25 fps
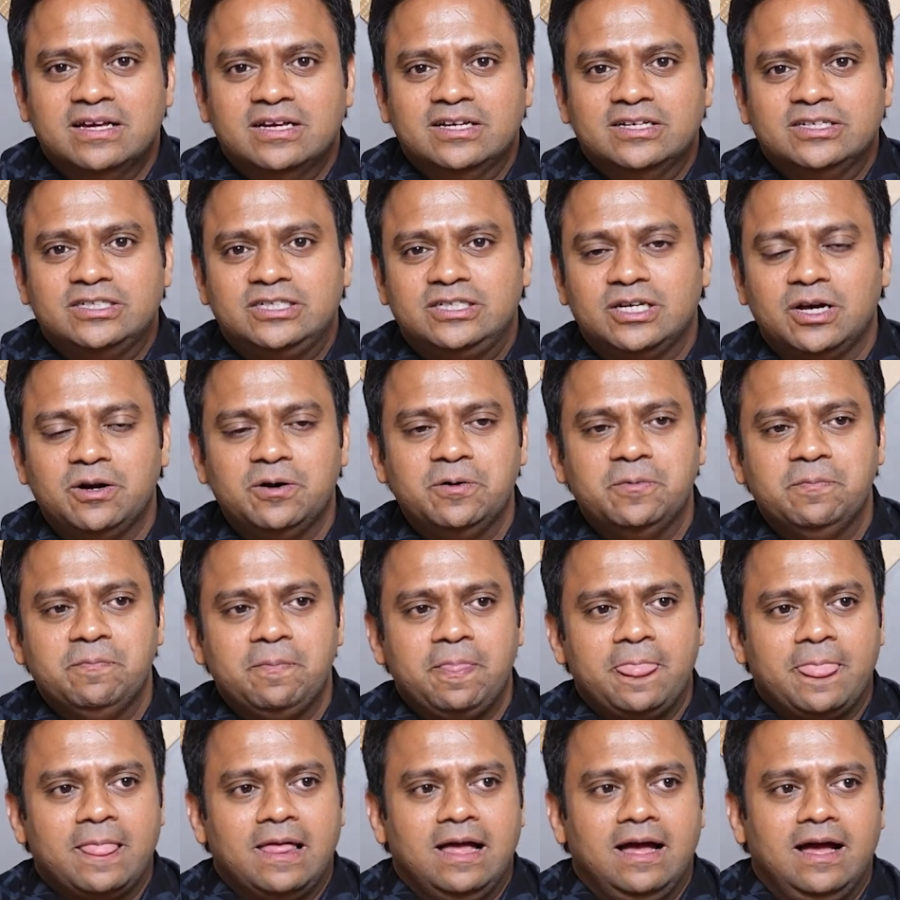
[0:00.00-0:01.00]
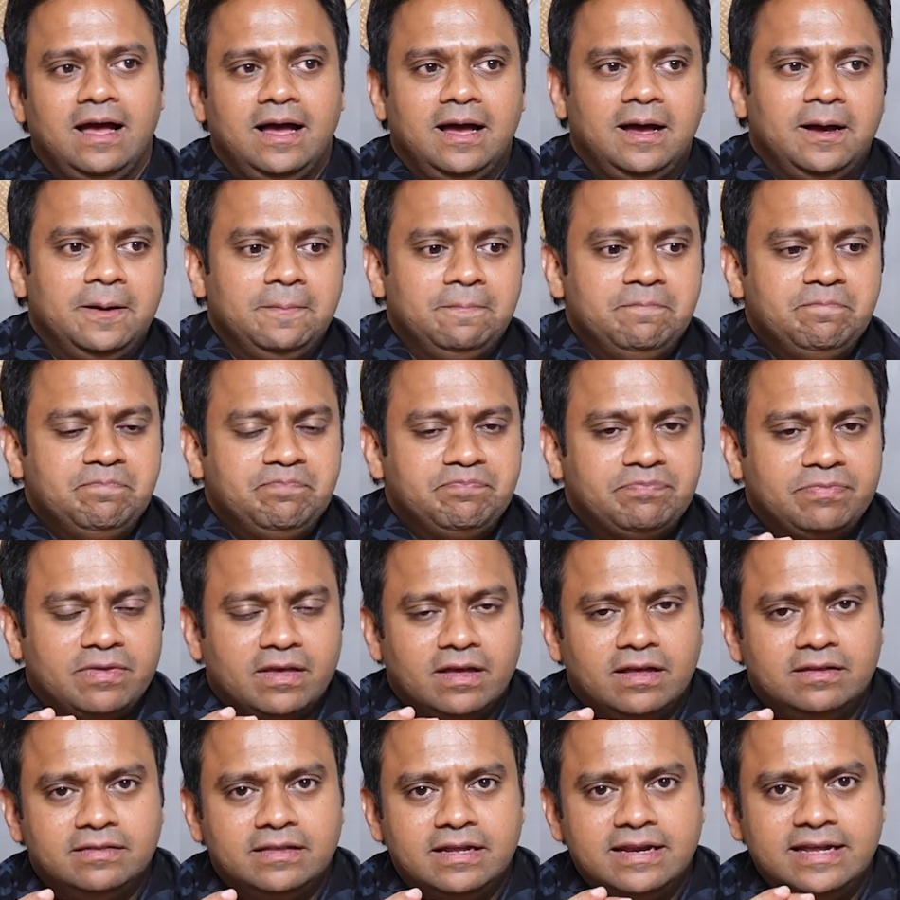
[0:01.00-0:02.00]
So uh,
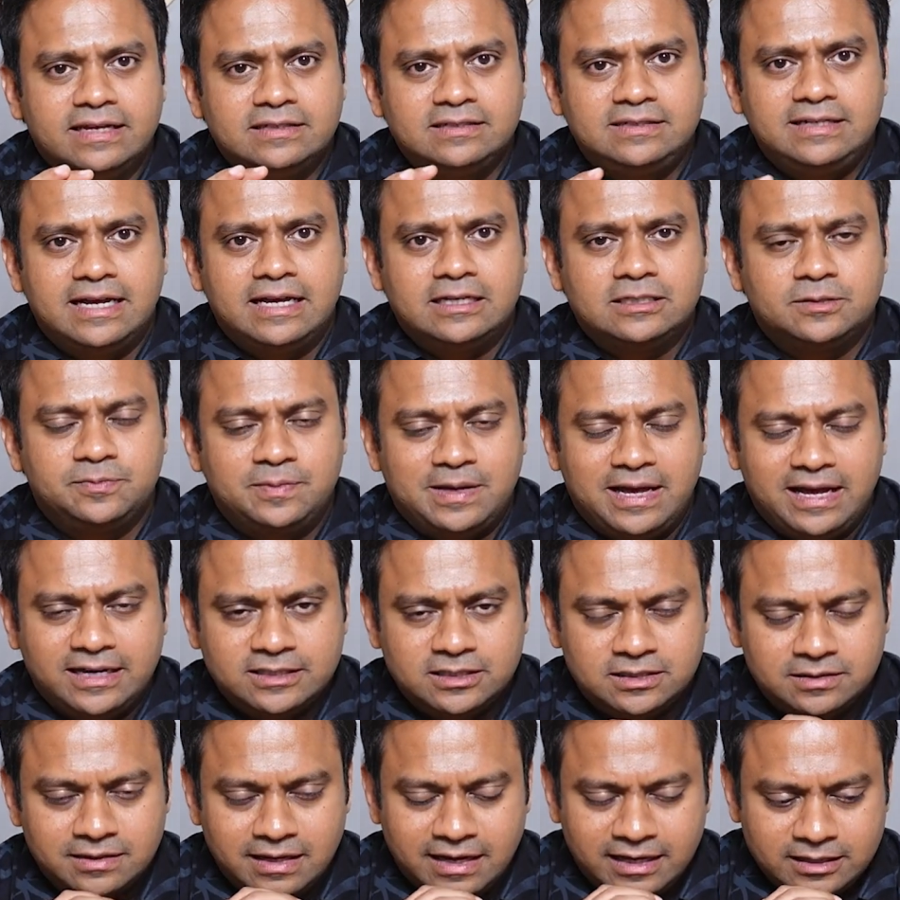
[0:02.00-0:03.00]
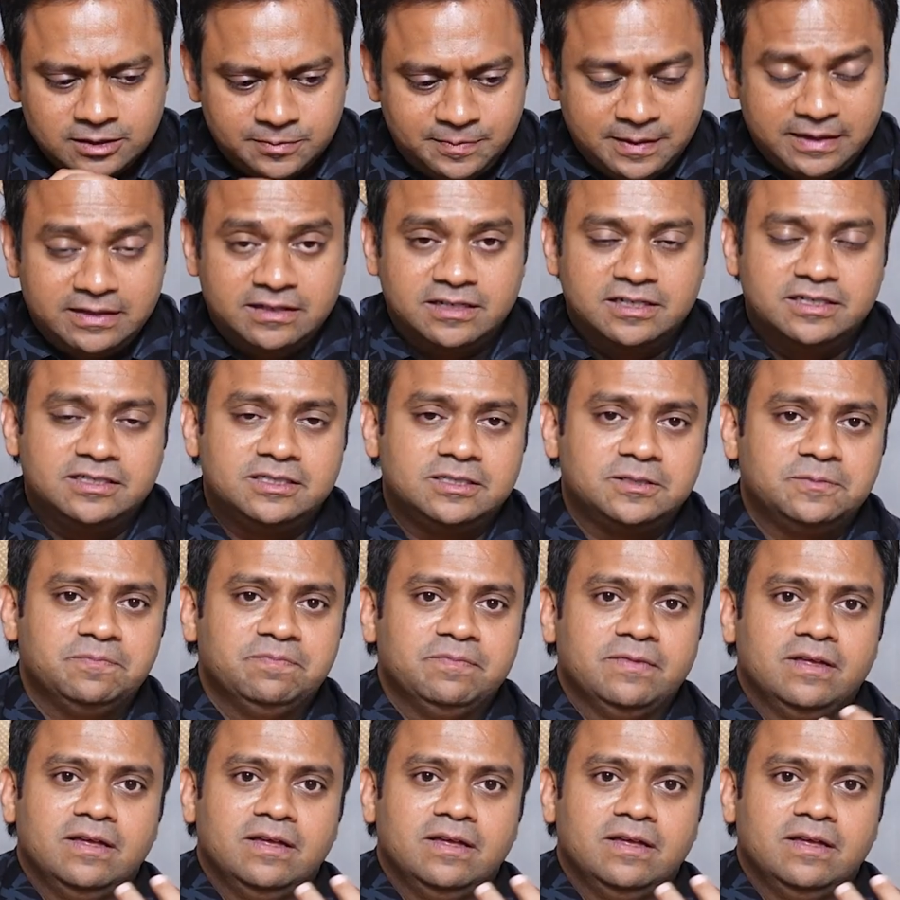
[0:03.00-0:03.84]
the next aspect is,